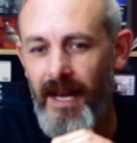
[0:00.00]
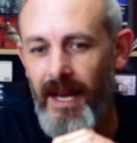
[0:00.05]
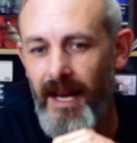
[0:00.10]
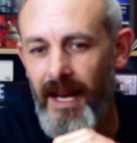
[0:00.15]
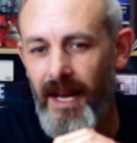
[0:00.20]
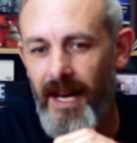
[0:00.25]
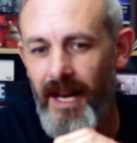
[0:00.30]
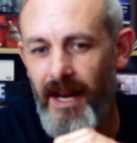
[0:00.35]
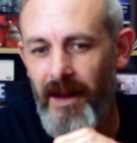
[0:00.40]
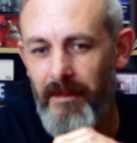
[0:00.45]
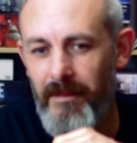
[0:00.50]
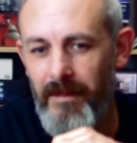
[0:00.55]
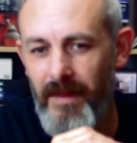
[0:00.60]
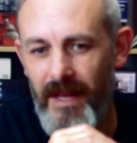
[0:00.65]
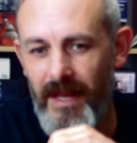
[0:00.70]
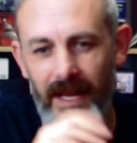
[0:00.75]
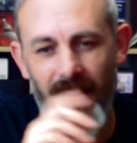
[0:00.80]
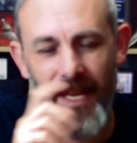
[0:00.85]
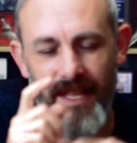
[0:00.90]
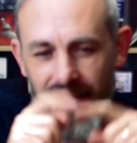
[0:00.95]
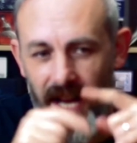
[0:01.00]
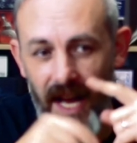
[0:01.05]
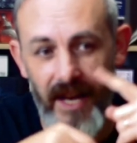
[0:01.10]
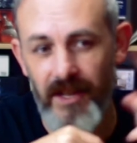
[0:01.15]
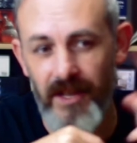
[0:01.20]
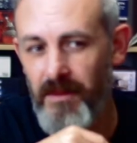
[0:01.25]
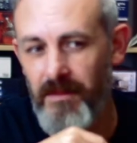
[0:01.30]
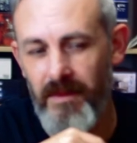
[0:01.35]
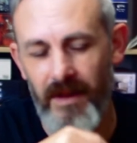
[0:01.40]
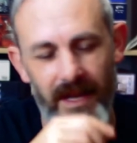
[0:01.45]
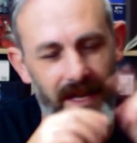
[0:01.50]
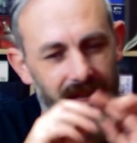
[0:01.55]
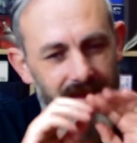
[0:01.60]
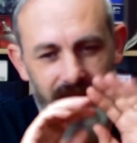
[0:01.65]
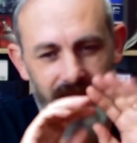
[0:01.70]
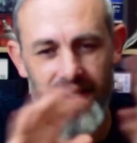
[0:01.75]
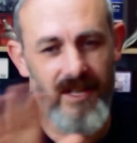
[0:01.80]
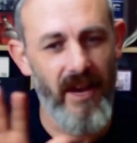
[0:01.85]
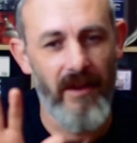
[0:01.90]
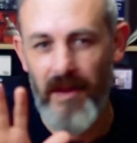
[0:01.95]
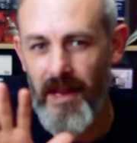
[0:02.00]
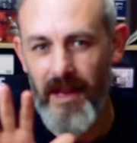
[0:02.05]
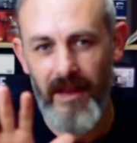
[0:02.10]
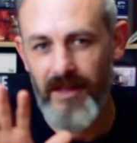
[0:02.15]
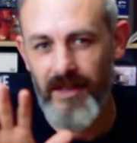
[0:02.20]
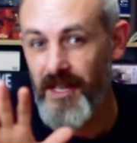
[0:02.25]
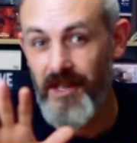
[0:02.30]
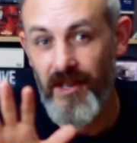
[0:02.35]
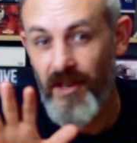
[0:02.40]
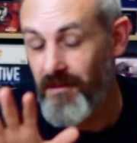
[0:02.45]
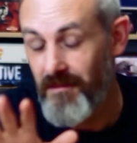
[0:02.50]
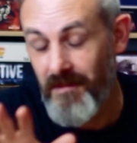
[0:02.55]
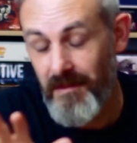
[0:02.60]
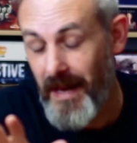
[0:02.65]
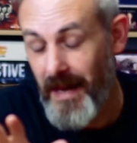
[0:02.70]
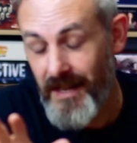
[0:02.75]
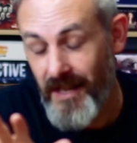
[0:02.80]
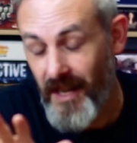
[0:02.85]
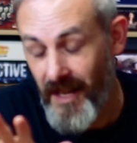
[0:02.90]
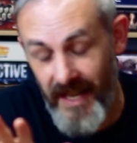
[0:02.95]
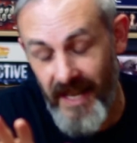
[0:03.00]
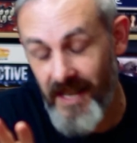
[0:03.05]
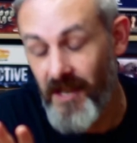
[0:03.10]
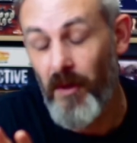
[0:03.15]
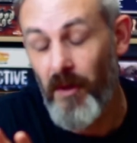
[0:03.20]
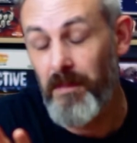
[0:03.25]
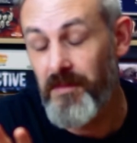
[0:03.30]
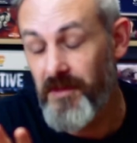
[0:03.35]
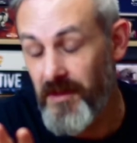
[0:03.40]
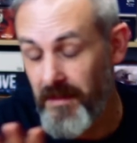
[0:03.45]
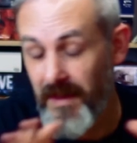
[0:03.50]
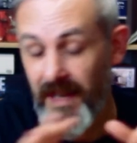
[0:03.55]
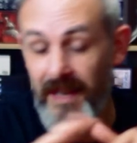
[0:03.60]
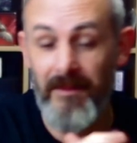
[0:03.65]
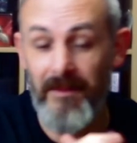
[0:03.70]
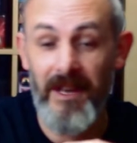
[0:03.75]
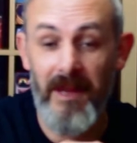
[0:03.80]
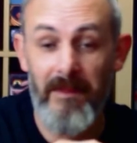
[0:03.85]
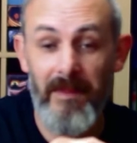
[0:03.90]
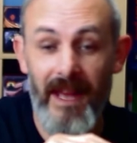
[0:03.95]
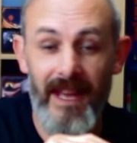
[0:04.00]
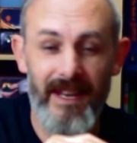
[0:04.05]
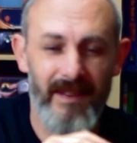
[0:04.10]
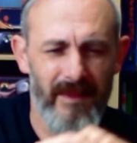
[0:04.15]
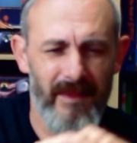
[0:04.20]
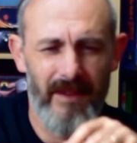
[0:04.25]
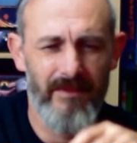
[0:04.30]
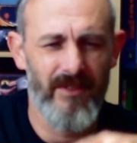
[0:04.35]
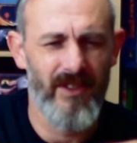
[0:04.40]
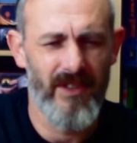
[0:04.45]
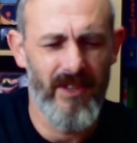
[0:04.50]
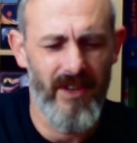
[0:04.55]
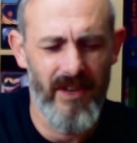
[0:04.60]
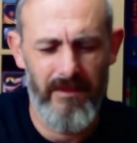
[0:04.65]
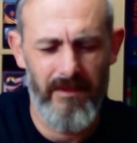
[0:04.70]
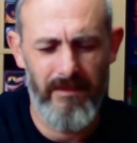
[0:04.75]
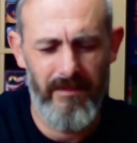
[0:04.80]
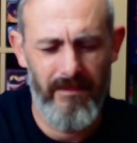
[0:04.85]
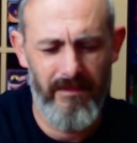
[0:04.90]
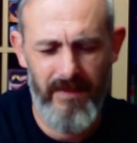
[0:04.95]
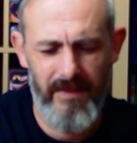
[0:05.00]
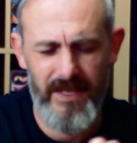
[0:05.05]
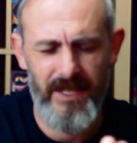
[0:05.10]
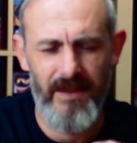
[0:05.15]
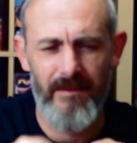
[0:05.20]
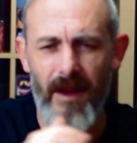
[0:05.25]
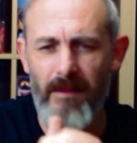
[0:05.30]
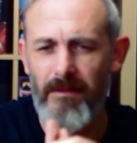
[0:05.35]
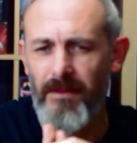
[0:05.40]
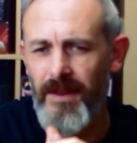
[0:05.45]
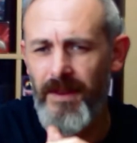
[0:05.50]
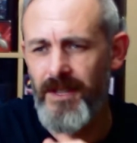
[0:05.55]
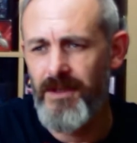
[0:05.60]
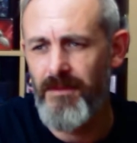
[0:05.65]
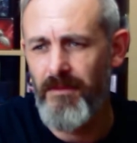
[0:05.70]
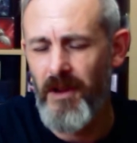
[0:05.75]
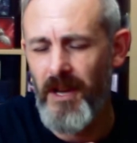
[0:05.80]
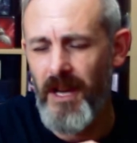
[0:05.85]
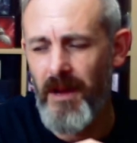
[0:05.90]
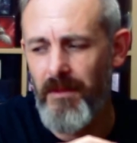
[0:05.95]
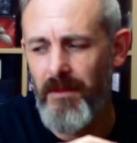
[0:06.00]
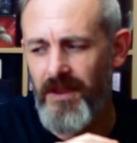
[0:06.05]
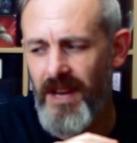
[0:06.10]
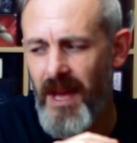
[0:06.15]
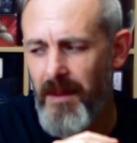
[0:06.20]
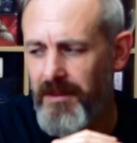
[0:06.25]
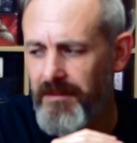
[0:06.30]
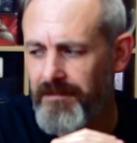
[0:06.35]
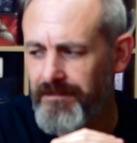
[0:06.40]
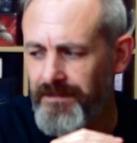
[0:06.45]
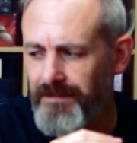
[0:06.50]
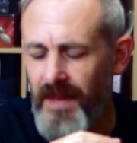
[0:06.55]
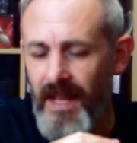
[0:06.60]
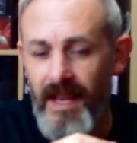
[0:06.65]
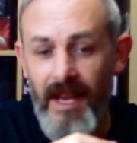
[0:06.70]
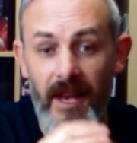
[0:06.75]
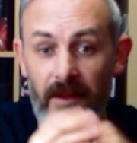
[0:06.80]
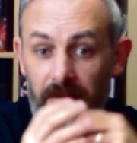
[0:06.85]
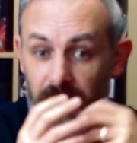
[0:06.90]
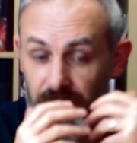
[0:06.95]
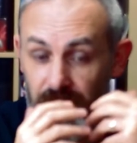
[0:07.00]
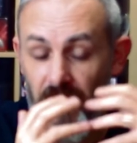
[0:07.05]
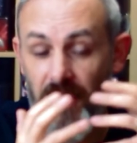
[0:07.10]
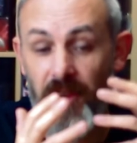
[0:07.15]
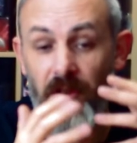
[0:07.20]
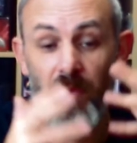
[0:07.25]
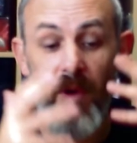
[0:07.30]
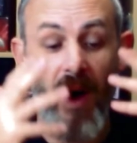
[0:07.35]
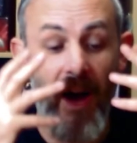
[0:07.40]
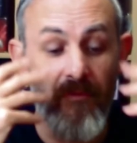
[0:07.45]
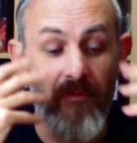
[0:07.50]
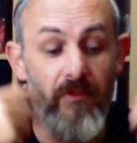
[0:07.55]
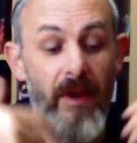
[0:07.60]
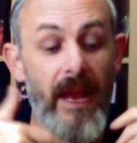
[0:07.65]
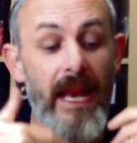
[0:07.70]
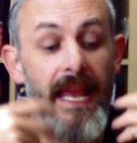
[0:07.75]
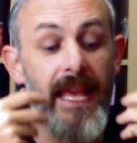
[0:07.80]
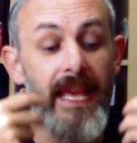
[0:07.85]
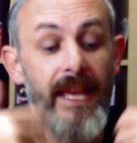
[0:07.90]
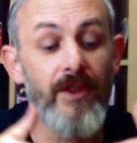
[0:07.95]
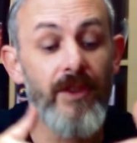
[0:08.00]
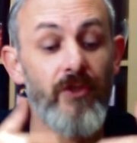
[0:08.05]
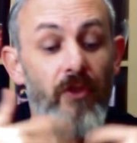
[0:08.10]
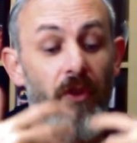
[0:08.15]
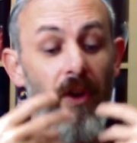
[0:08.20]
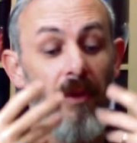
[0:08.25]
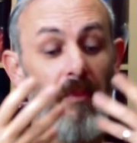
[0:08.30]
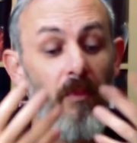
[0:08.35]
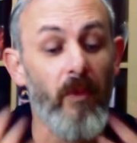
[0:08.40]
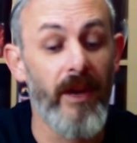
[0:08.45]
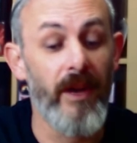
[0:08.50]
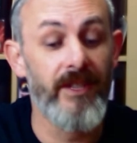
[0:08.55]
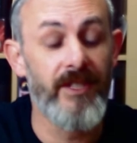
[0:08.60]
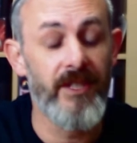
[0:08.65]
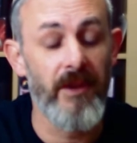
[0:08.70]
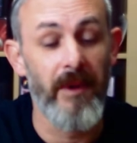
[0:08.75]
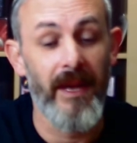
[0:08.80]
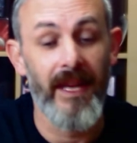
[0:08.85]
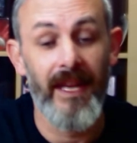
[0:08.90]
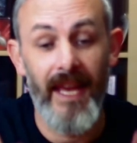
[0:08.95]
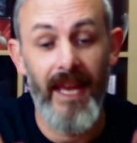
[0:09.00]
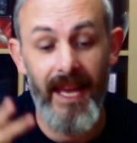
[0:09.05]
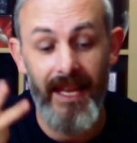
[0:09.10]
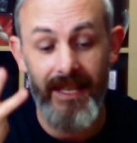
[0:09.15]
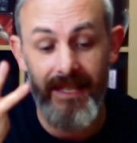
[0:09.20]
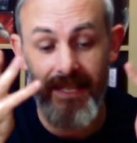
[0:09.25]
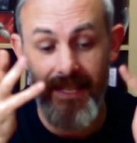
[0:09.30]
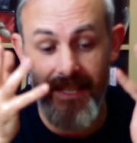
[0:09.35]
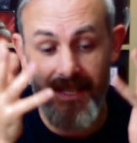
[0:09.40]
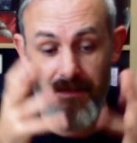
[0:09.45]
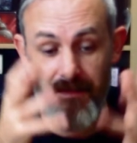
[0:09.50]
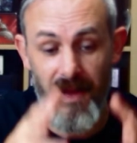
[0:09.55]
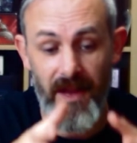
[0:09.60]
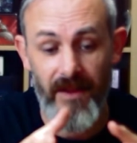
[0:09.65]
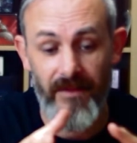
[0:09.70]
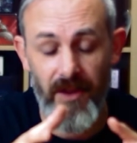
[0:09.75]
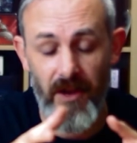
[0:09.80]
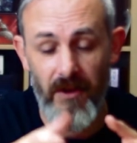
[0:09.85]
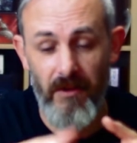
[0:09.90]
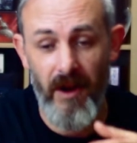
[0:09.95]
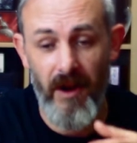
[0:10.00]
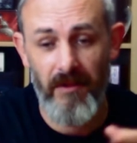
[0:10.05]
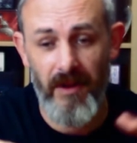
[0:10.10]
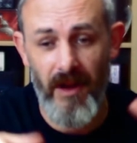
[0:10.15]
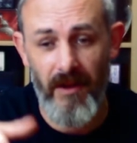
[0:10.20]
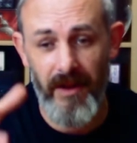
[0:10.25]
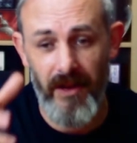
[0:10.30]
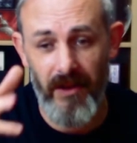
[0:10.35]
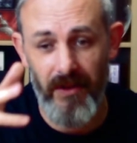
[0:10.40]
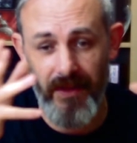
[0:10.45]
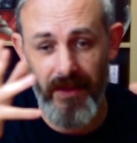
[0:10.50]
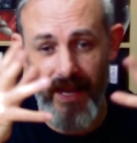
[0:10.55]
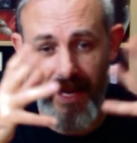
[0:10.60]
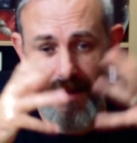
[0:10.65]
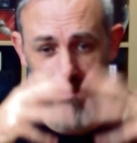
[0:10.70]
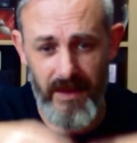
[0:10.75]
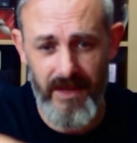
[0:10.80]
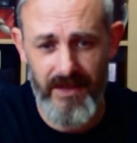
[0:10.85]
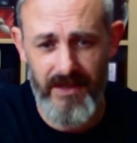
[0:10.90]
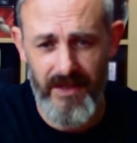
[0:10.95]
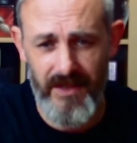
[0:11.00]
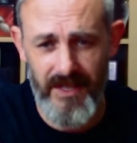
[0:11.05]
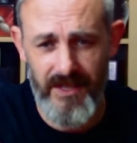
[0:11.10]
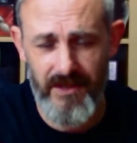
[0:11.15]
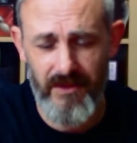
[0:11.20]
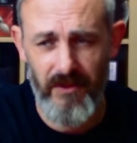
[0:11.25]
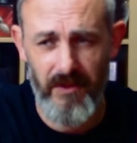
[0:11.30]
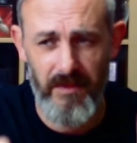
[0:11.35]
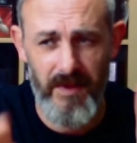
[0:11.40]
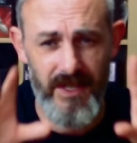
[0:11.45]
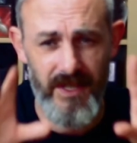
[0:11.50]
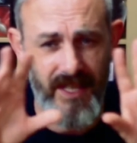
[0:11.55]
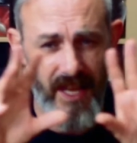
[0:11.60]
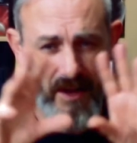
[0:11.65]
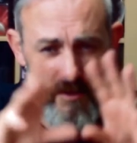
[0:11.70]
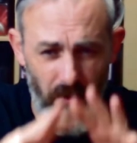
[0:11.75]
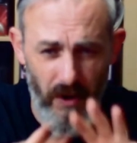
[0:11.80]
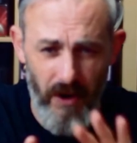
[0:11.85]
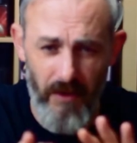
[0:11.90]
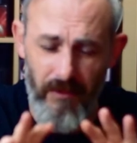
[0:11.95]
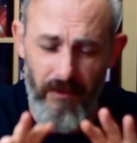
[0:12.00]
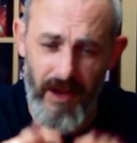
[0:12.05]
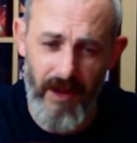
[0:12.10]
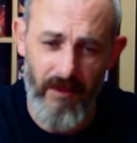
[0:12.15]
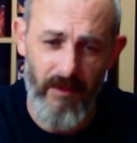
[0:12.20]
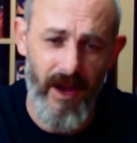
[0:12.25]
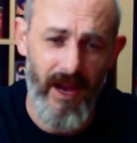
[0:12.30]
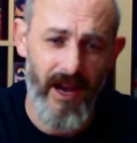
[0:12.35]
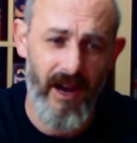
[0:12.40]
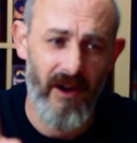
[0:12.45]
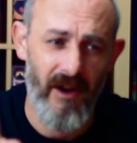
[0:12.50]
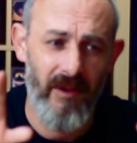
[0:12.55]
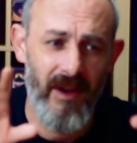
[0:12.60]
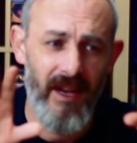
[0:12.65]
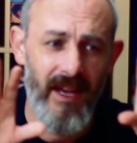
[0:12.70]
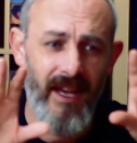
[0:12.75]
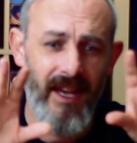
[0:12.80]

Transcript: And I totally didn't play inoptimally when I played. I was just kind of pissing them out with it to work out what would happen. It was really cool. I really enjoy what it's doing. It's a bit of Euro going on there, but it's got these tournaments. They work really well.